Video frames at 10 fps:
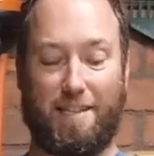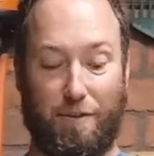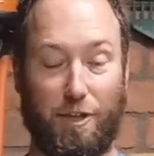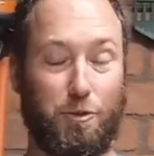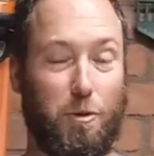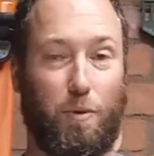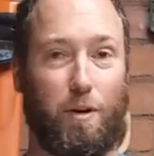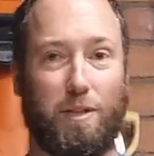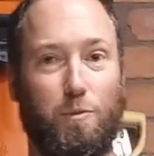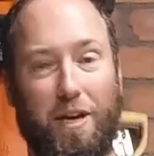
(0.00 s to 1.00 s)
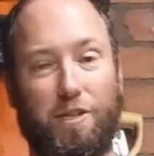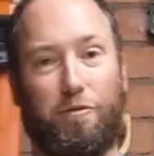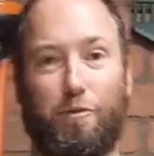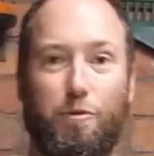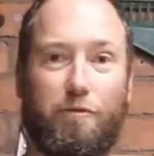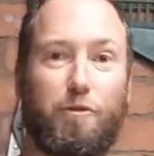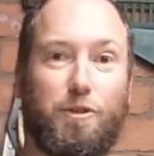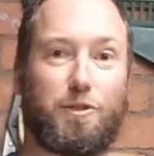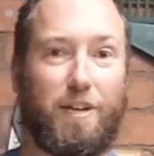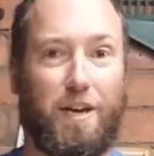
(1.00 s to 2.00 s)
These three products will get you through the
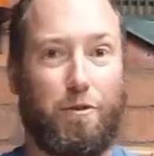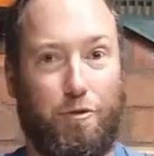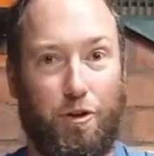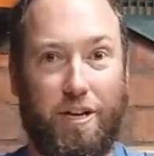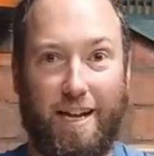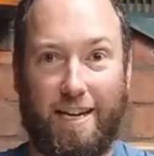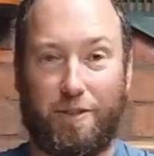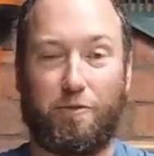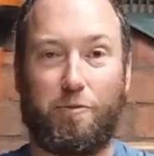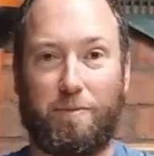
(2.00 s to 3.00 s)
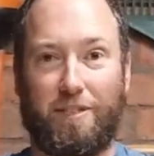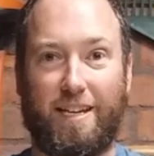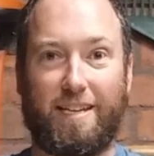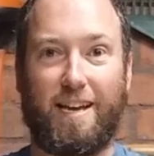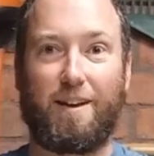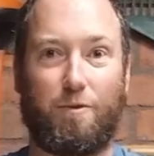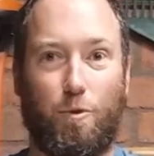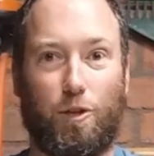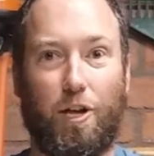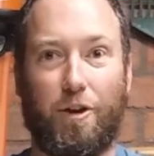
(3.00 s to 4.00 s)
first 30 days from seed
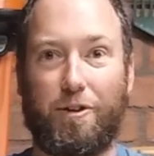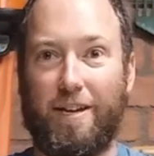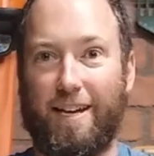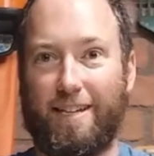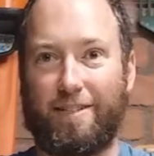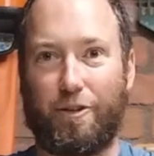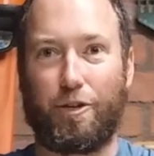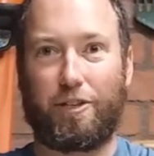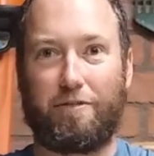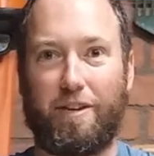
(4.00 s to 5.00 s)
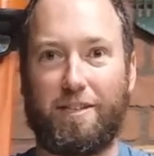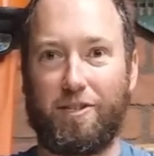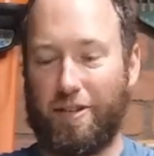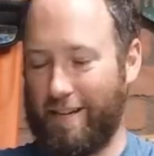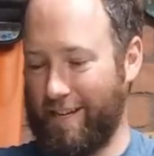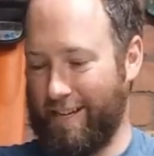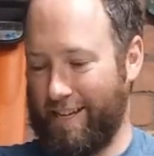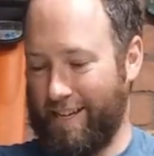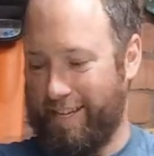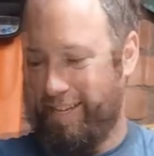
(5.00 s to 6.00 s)
or clone to early veg.
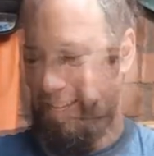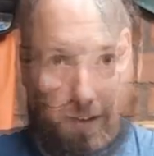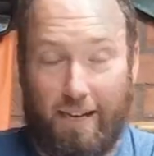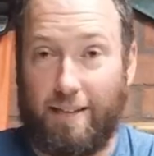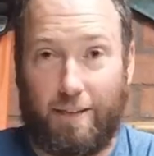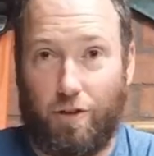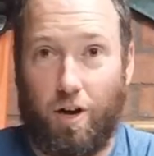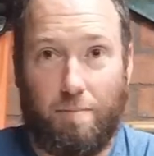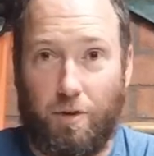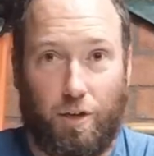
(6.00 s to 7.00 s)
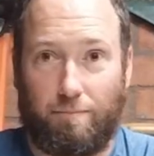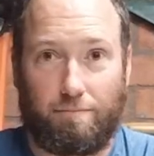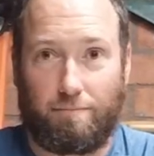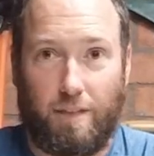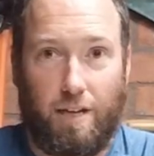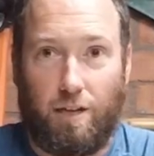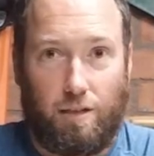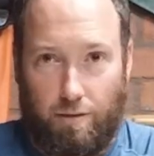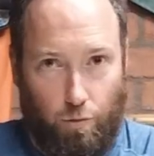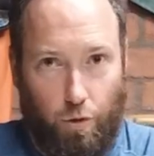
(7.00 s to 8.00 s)
And in that time you can
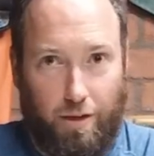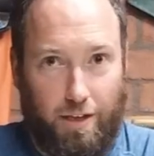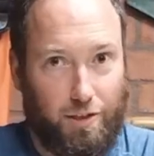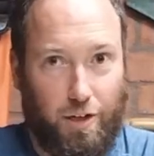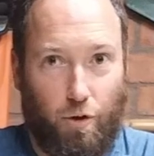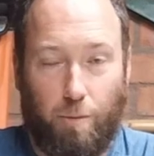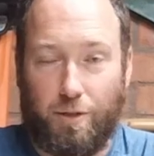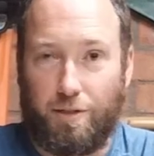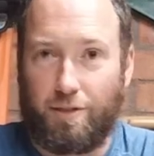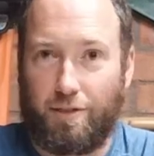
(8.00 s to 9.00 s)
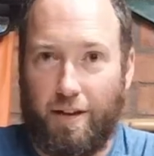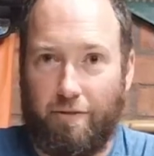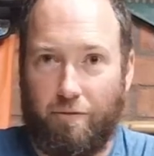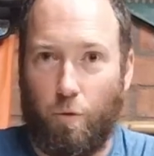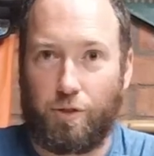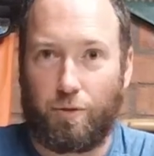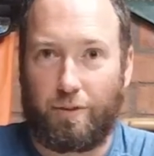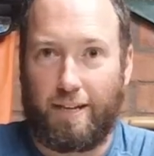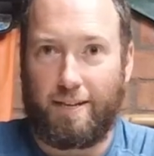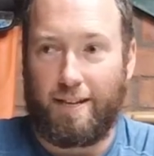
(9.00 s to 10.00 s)
consider options for what you'll
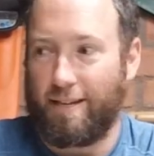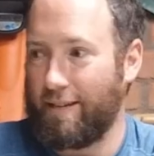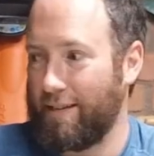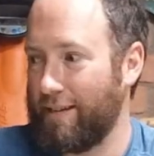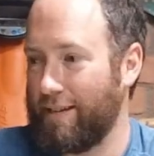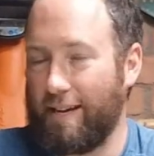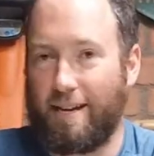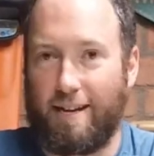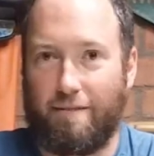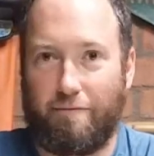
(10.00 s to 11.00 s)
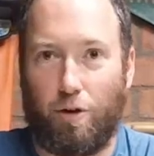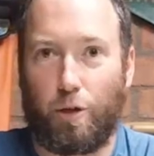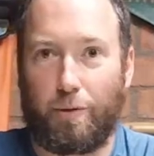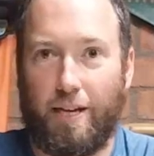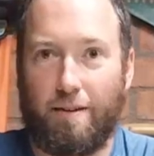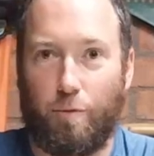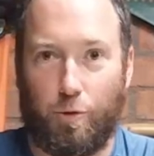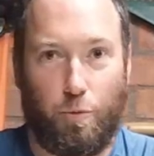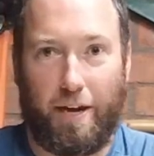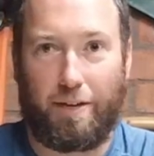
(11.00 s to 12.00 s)
need following that,
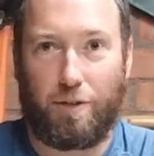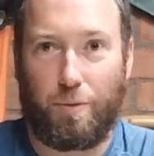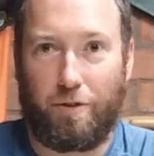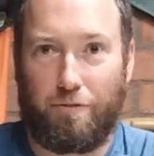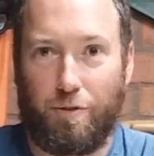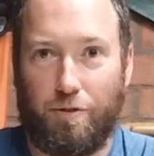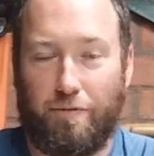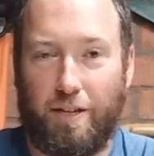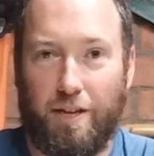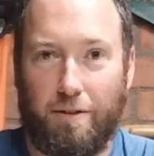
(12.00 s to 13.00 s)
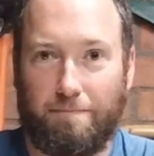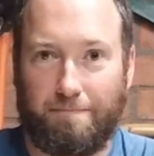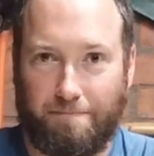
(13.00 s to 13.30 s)
which we'll get into in a future video.